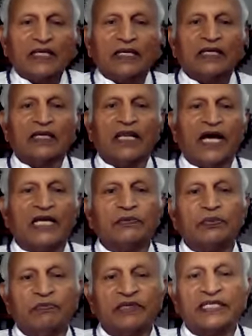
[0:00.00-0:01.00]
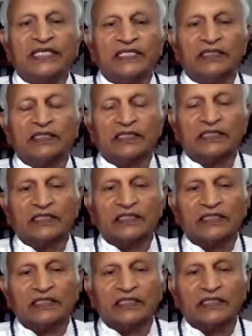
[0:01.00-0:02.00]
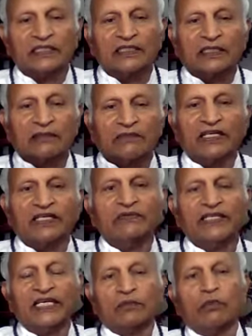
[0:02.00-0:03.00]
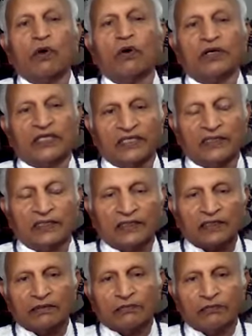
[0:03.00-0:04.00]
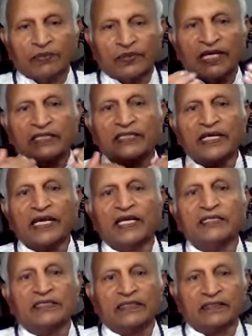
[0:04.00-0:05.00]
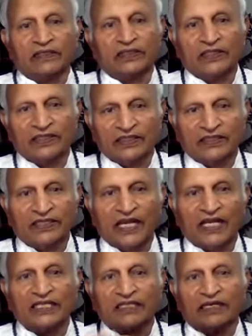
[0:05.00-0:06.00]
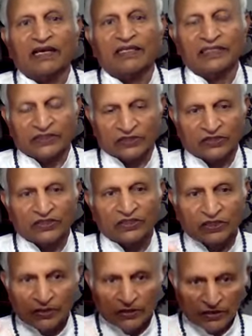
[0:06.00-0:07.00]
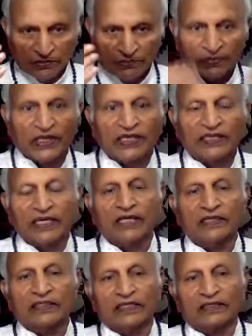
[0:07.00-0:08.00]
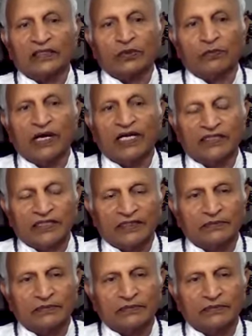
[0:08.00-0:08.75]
Life begins when we are born. Breath enters, child cries, the breath enters the body.